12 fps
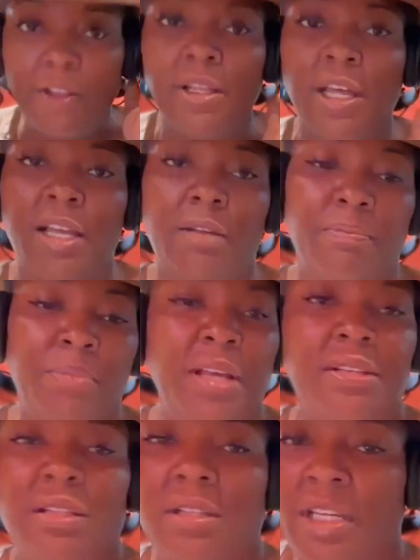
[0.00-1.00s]
Like,
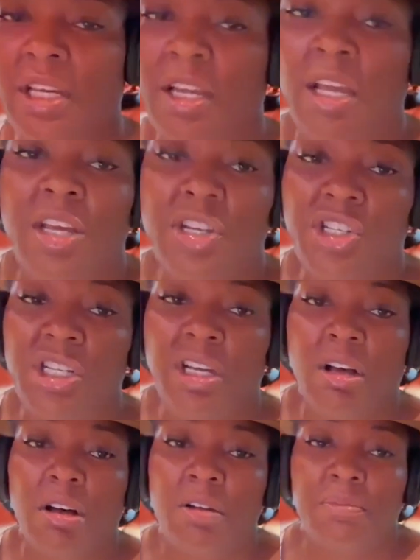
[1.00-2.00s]
basically, she
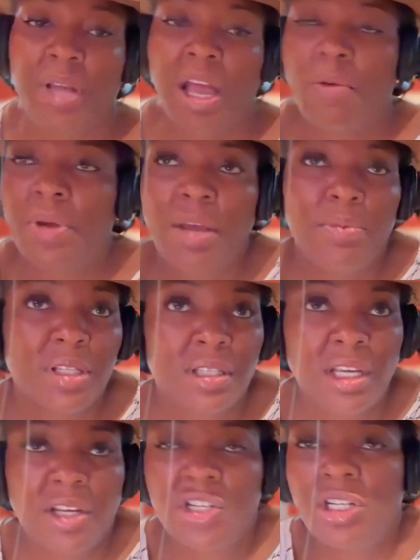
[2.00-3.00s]
held him down when he was
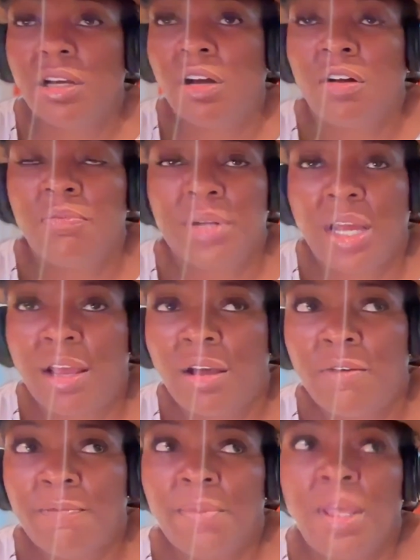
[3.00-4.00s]
sick. She held him down.